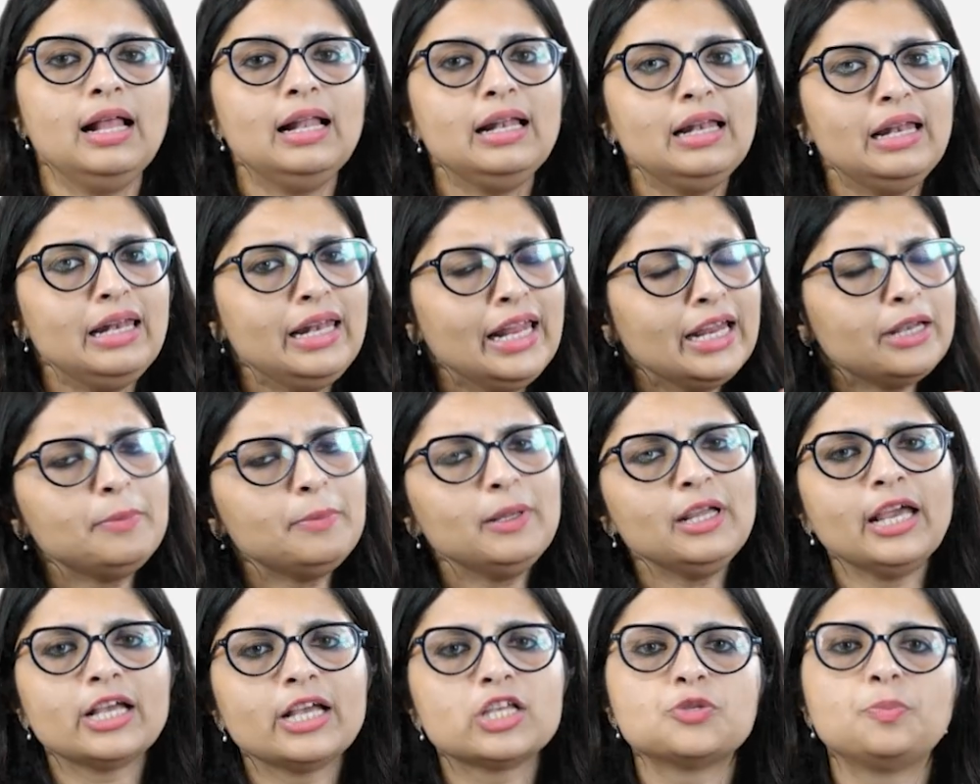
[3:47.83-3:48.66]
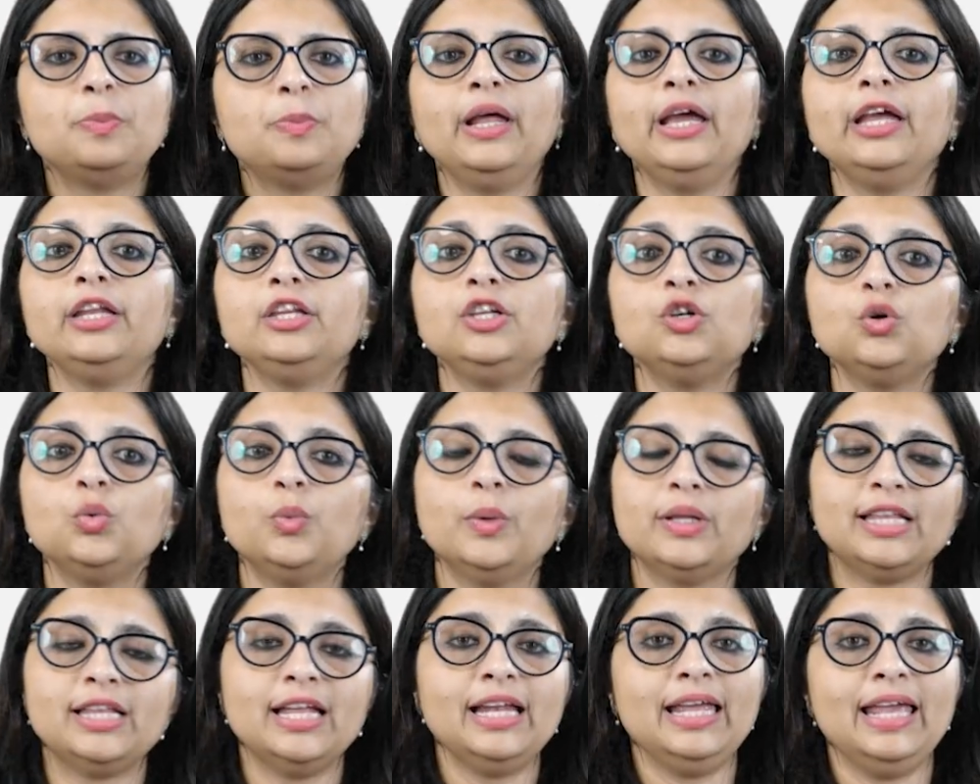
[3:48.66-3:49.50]
Let me explain you
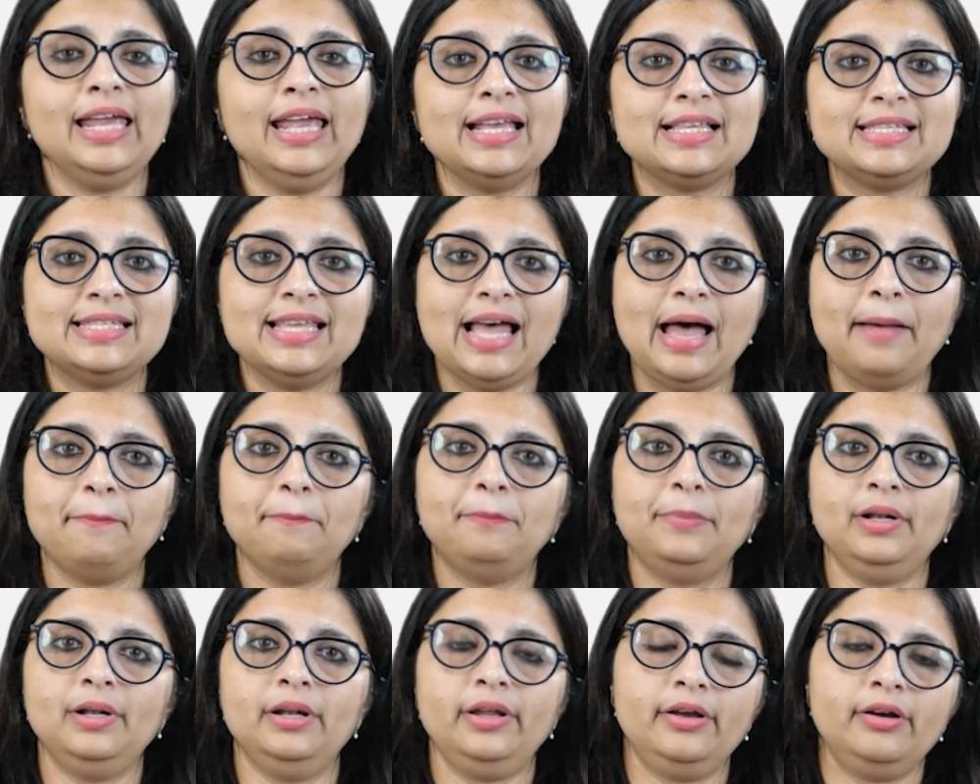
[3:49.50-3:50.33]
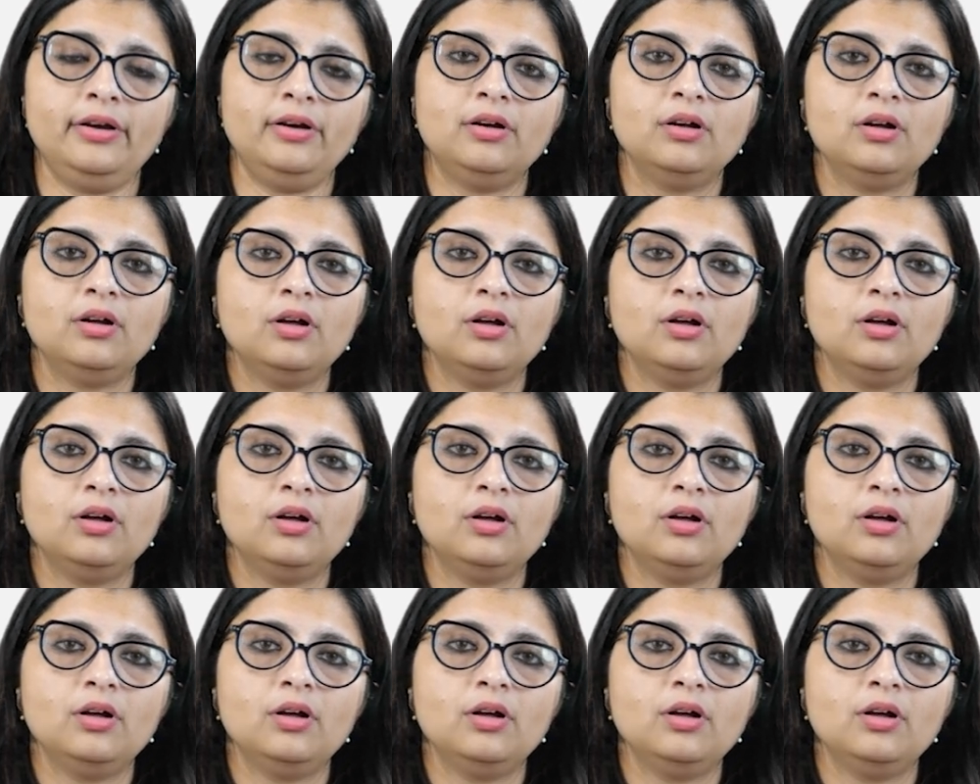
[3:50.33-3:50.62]
with an example here.